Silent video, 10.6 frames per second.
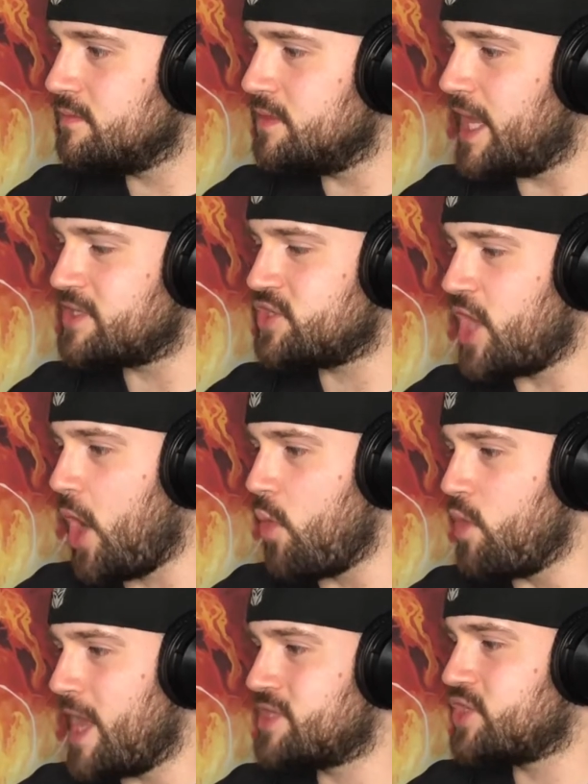Let's go,
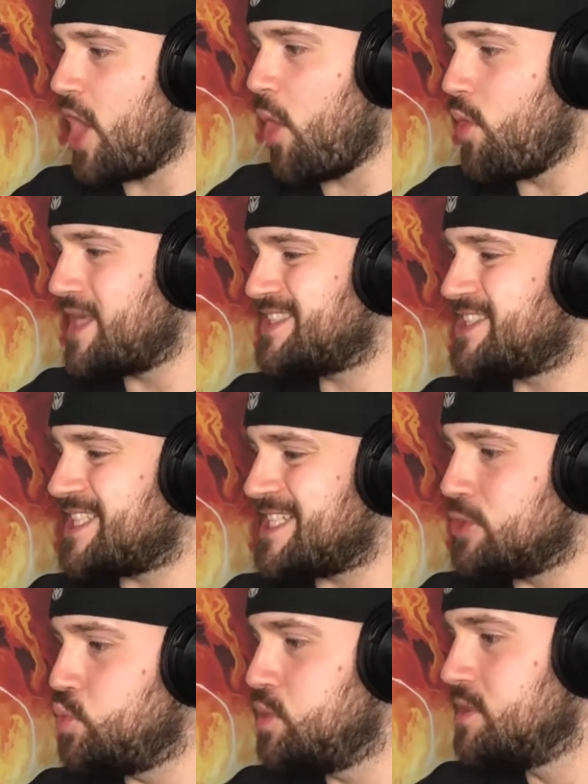let's go, let's
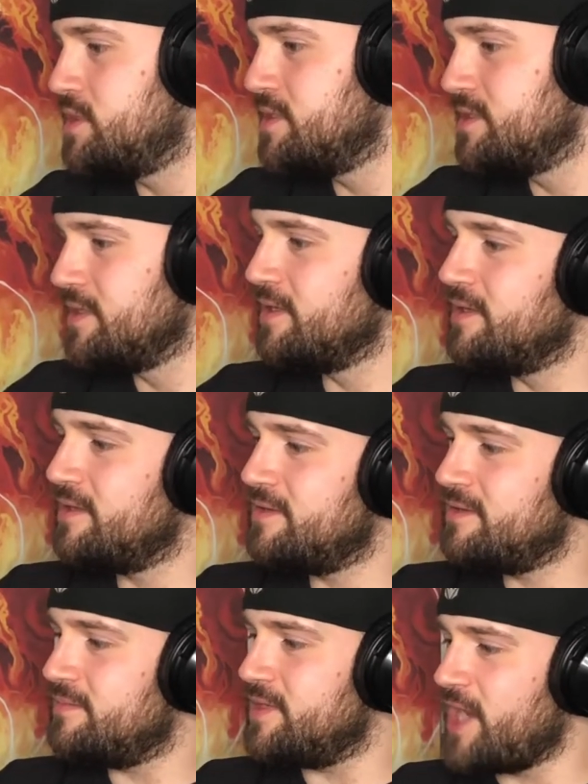go.
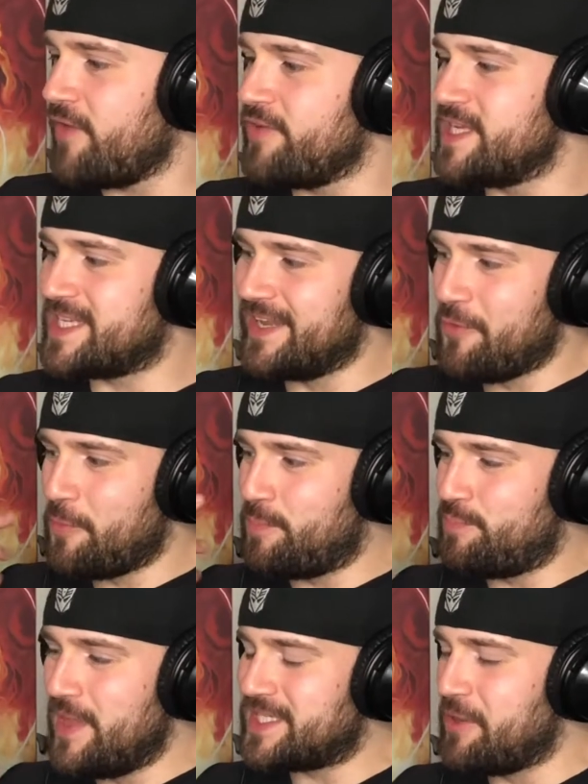Loving this little
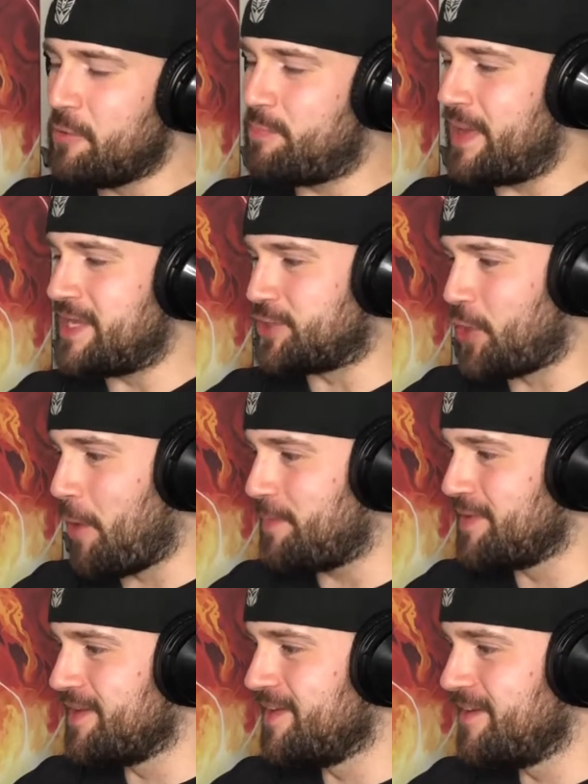this little beat drop.
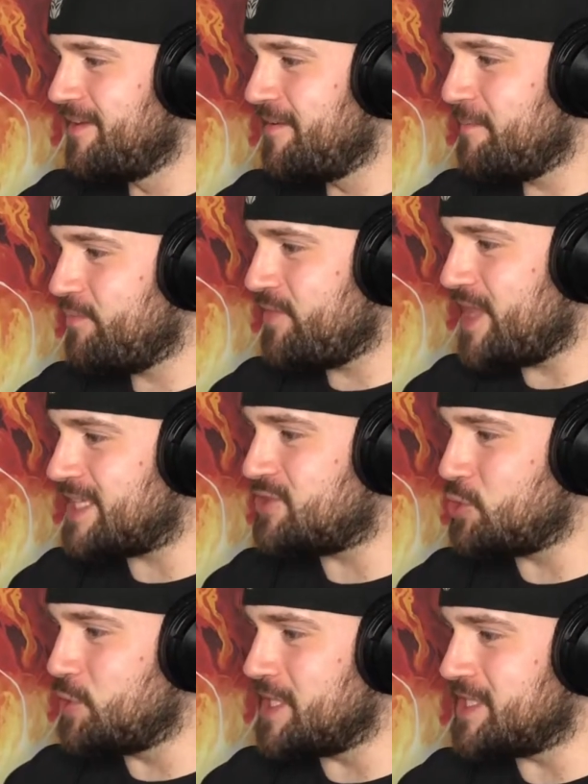Let's do
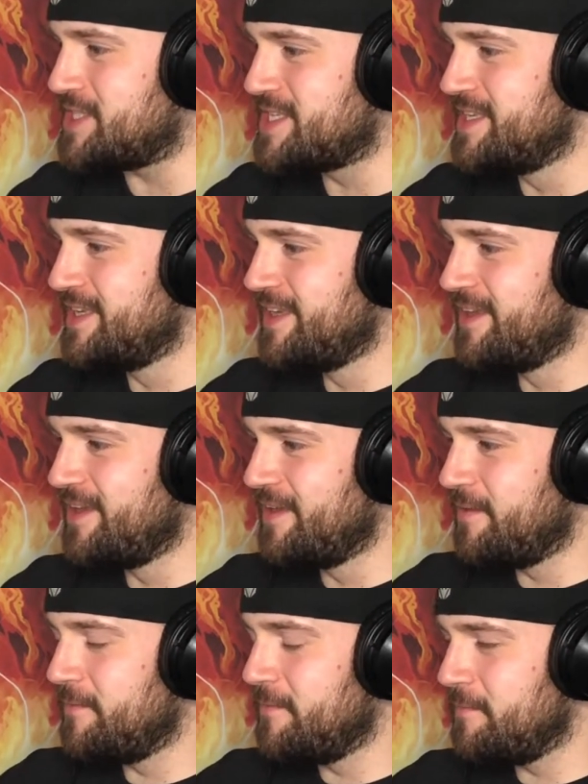this. Trying to
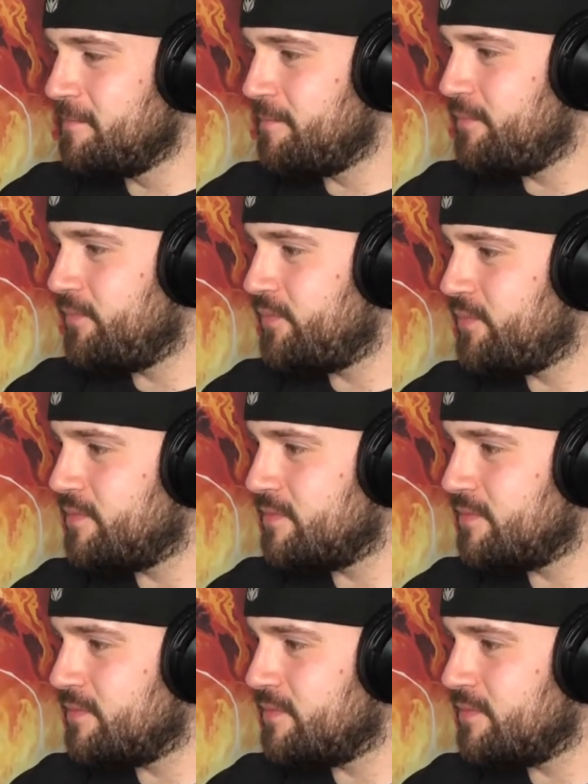save London.